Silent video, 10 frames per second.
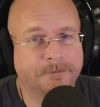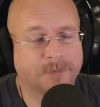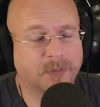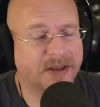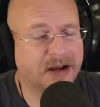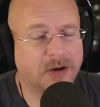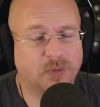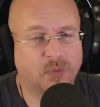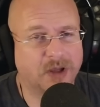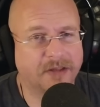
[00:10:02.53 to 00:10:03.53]
No matter how
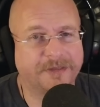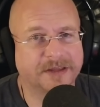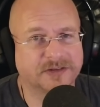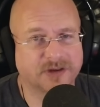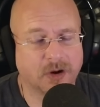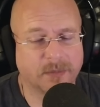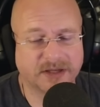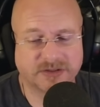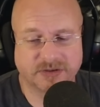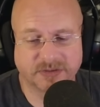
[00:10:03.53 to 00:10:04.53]
well things go,
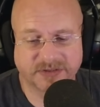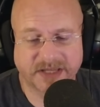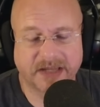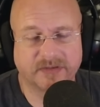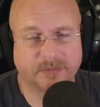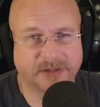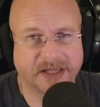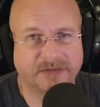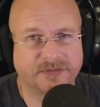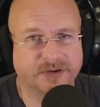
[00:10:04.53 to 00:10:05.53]
make sure you save and
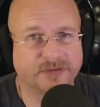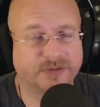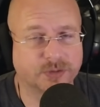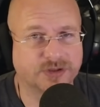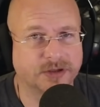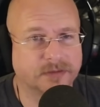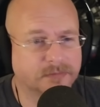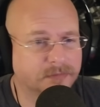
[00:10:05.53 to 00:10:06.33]
plan for your future.